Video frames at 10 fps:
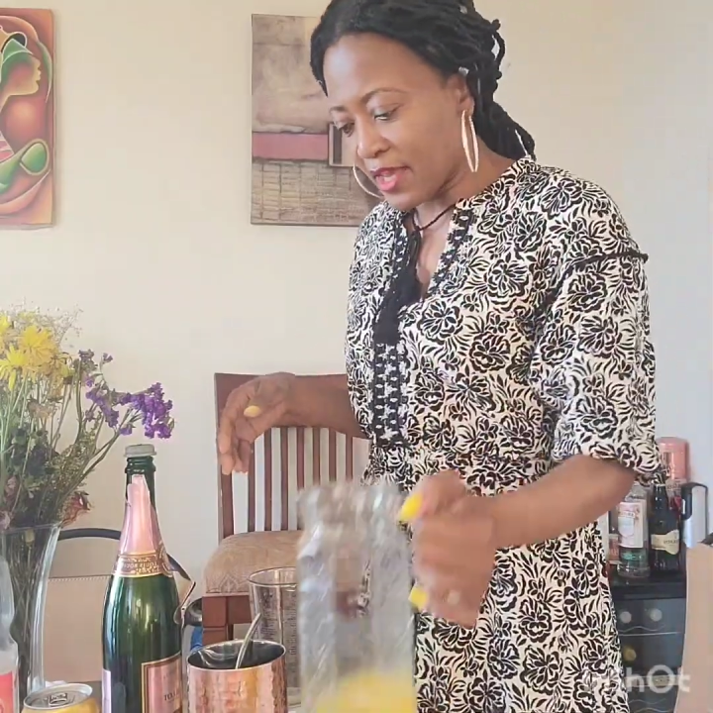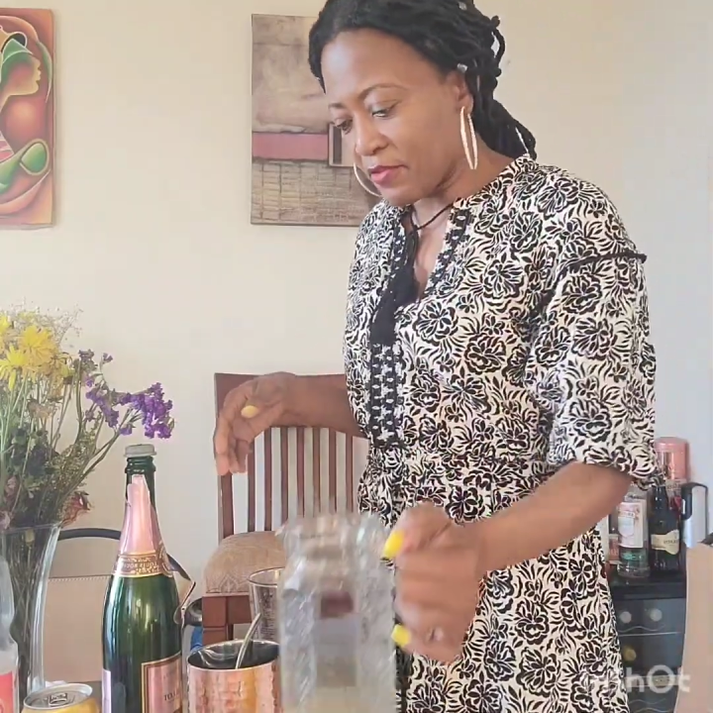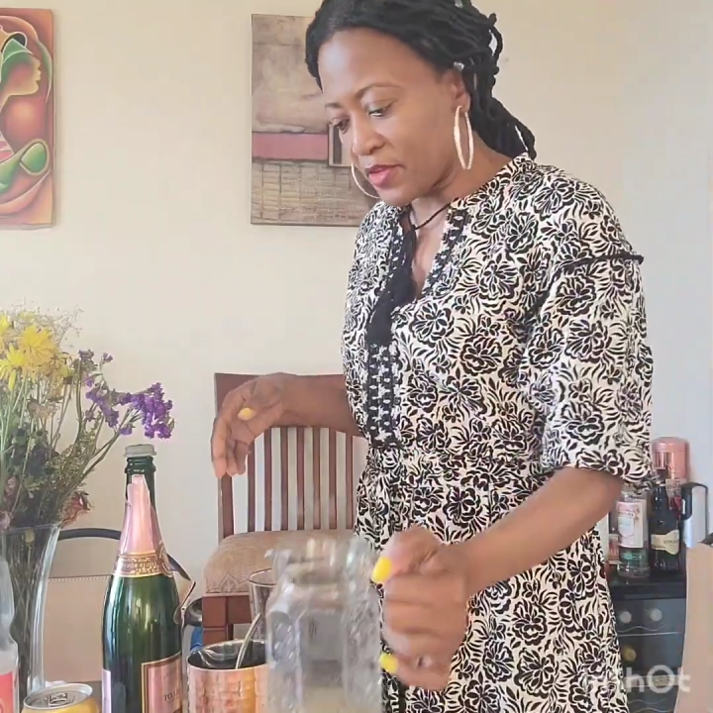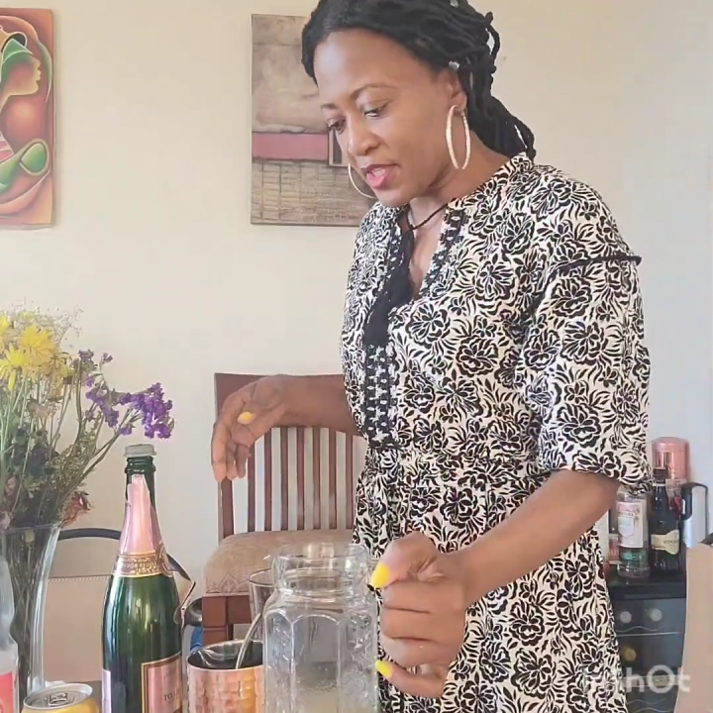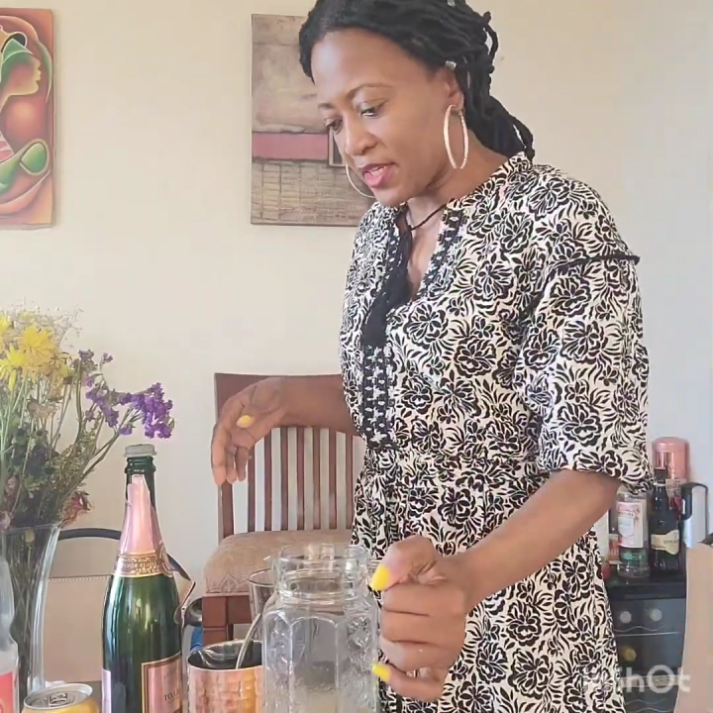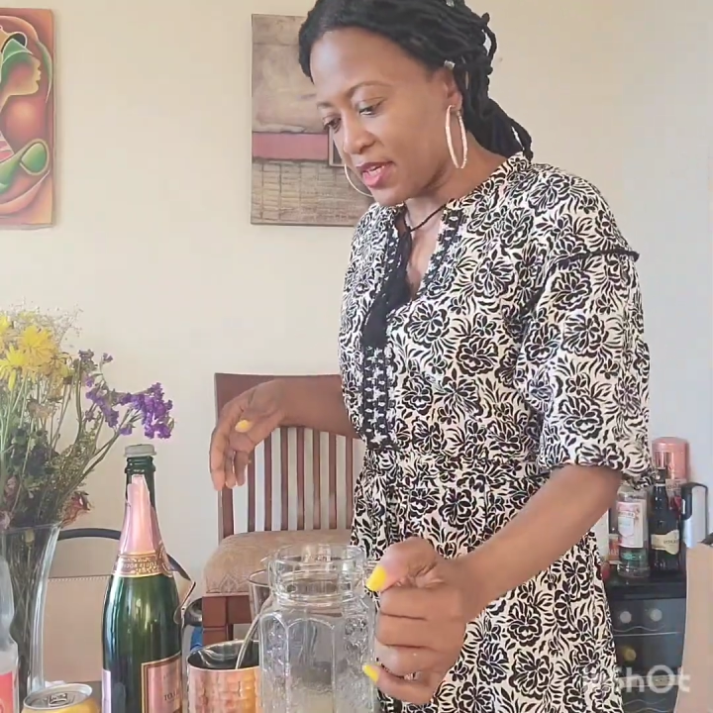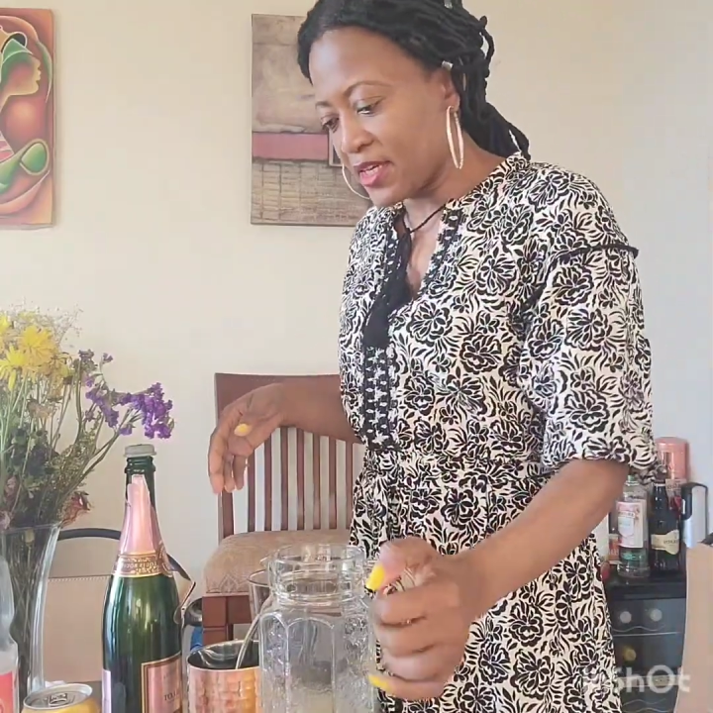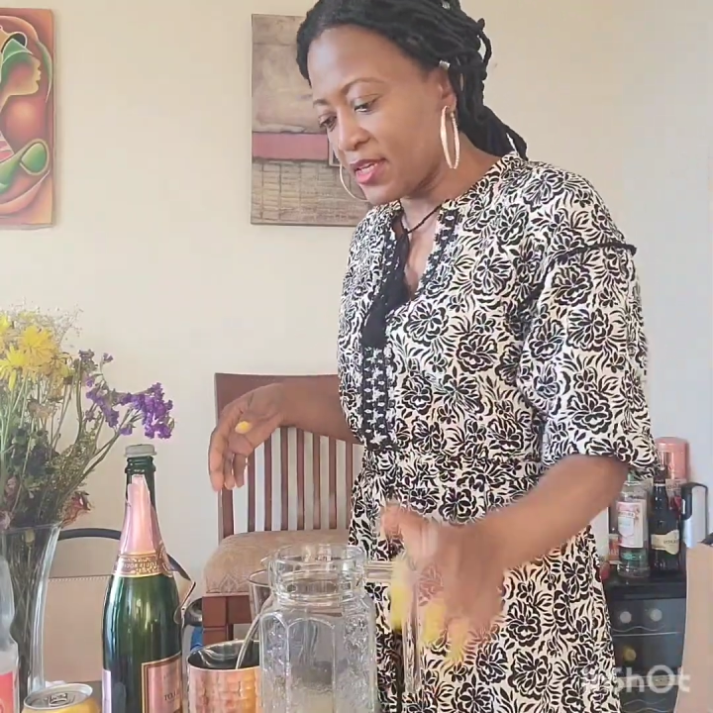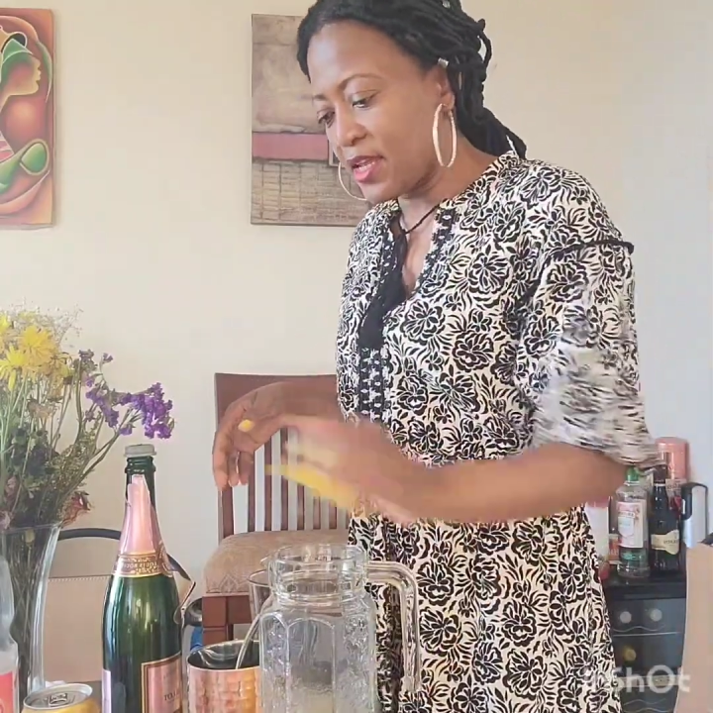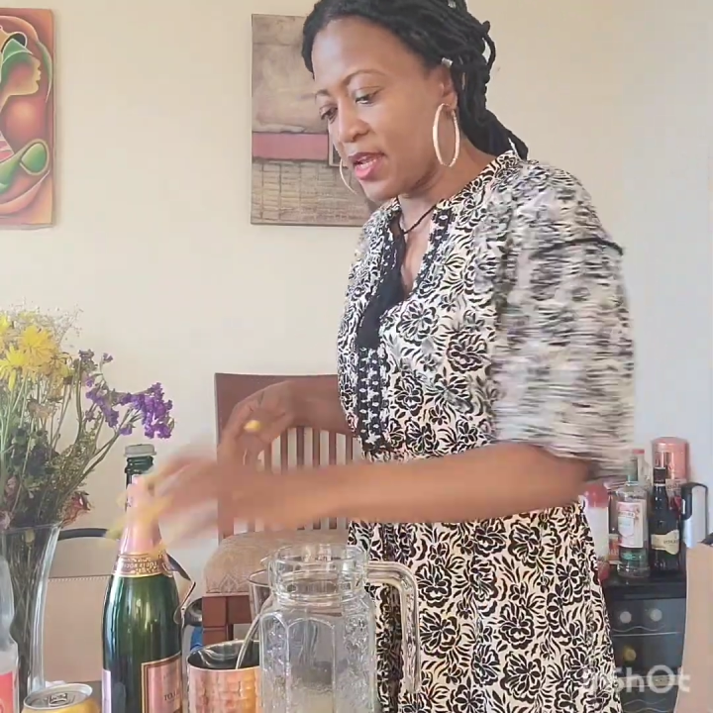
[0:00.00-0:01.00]
everything in
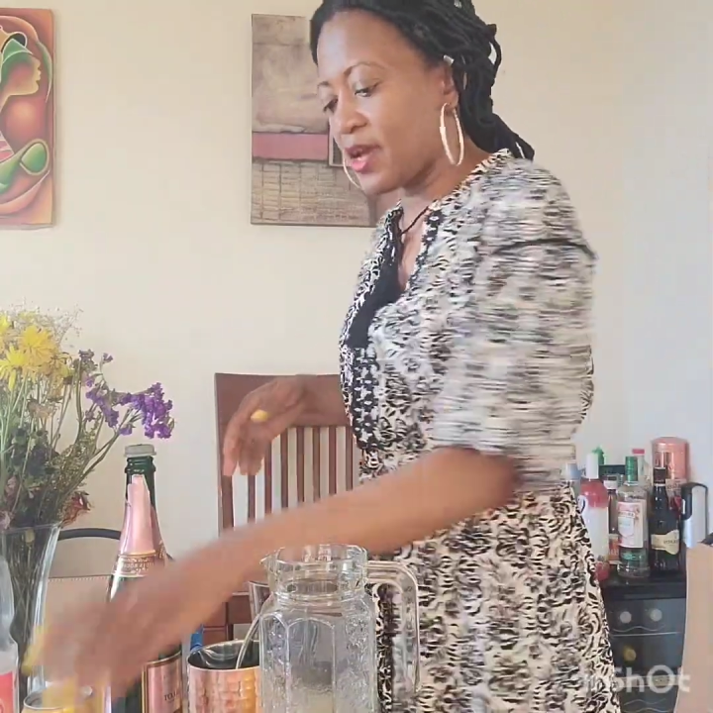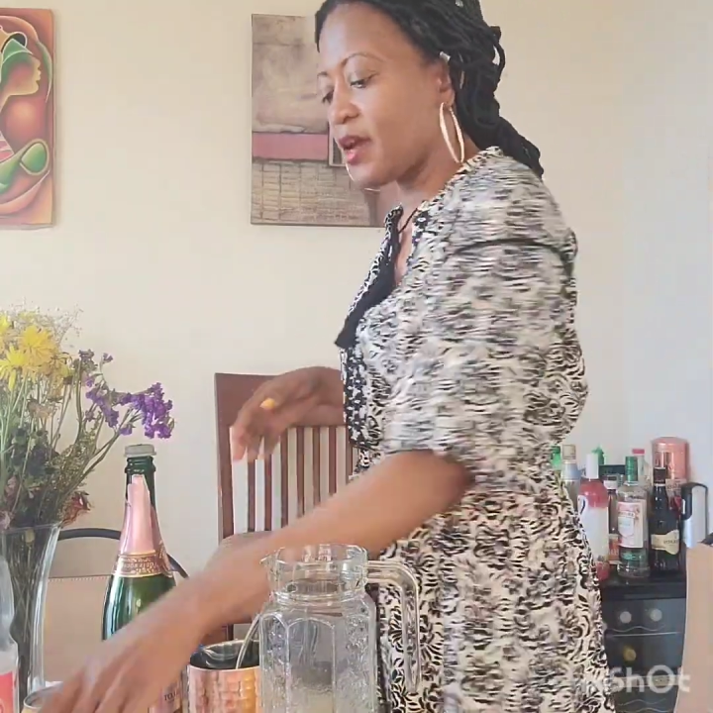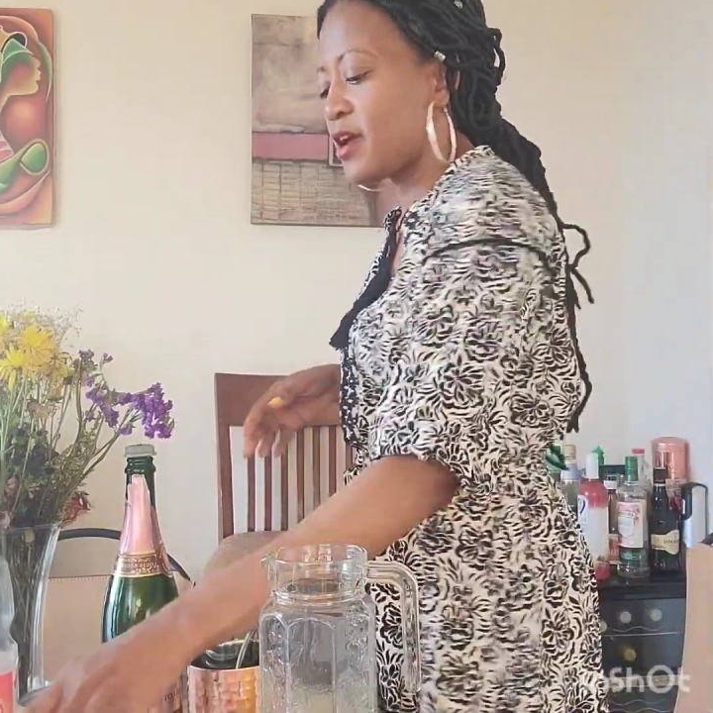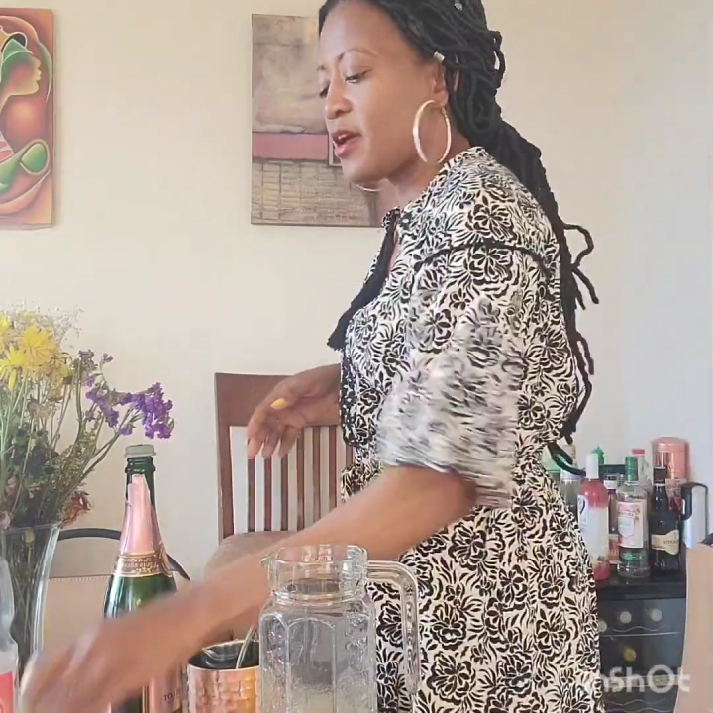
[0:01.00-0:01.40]
here,